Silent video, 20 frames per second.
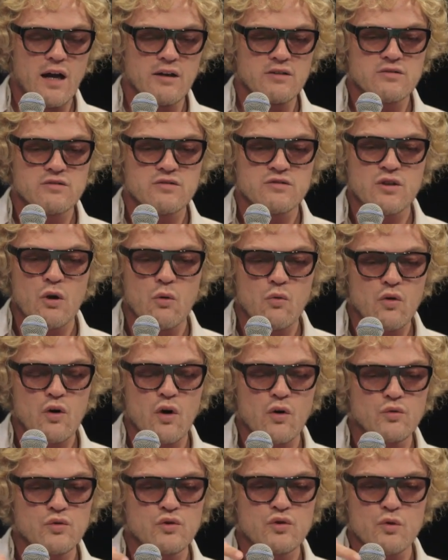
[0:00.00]
I don't
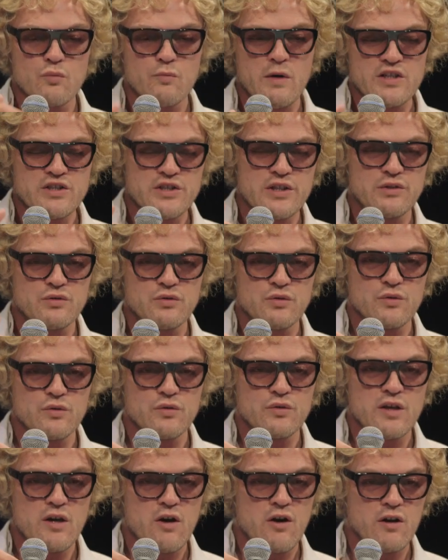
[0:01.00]
go too much
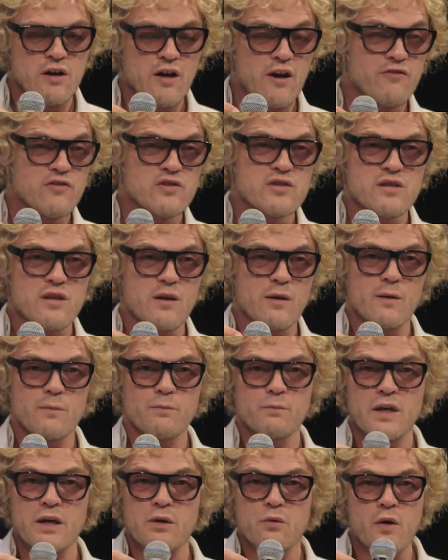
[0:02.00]
into the archive because it
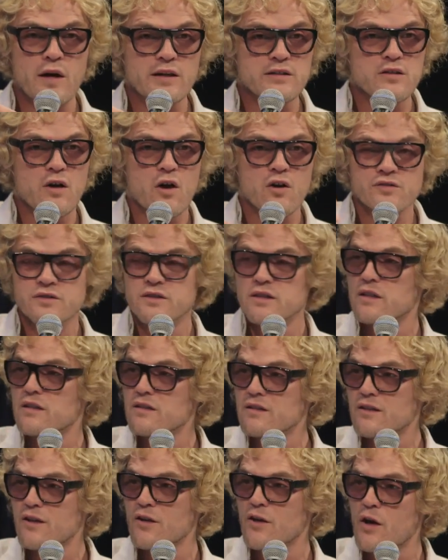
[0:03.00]
can be quite
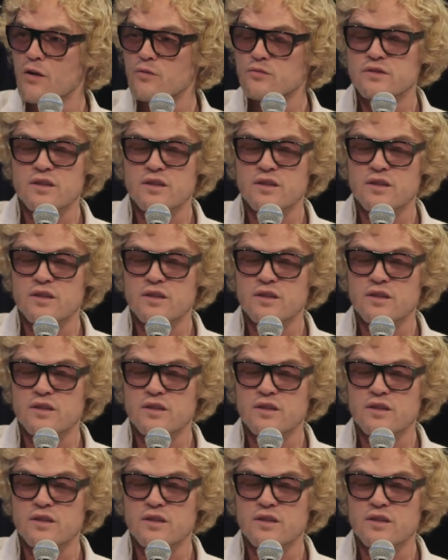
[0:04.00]
daunting, you know.